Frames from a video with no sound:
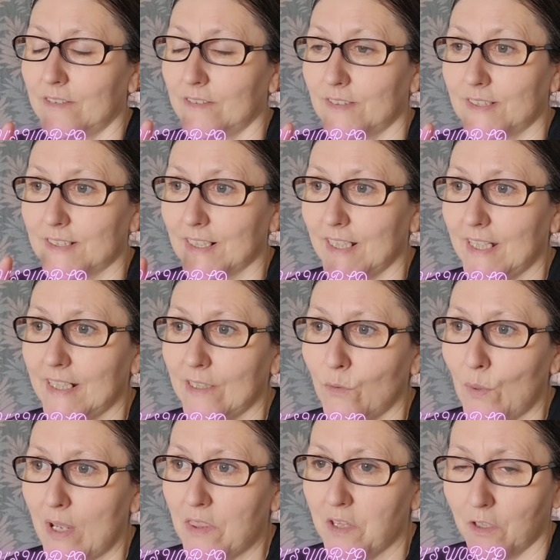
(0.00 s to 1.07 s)
Slating the
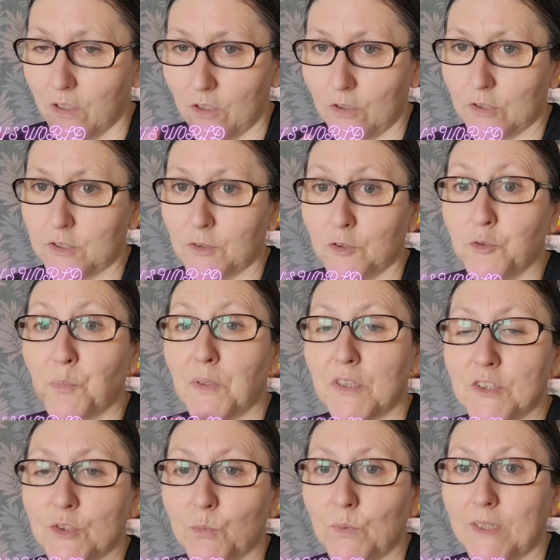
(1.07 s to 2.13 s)
way they look just because
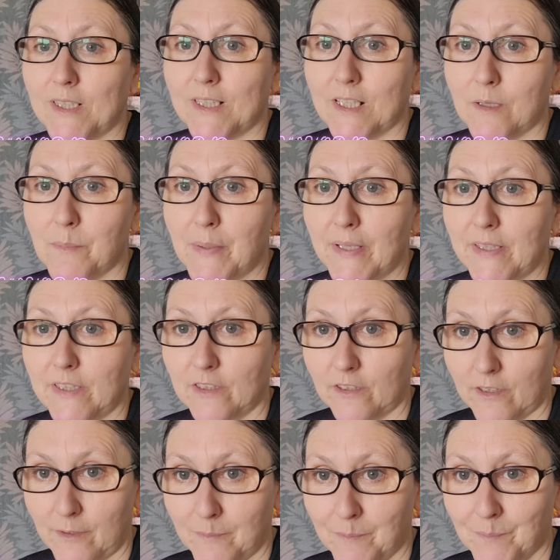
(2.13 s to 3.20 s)
someone has an opinion
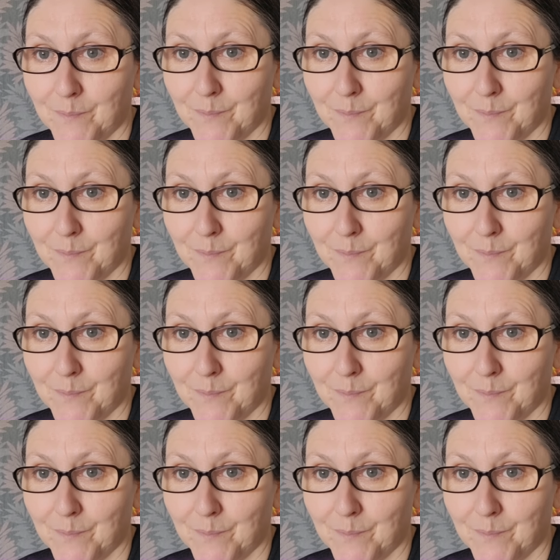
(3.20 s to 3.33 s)
on him.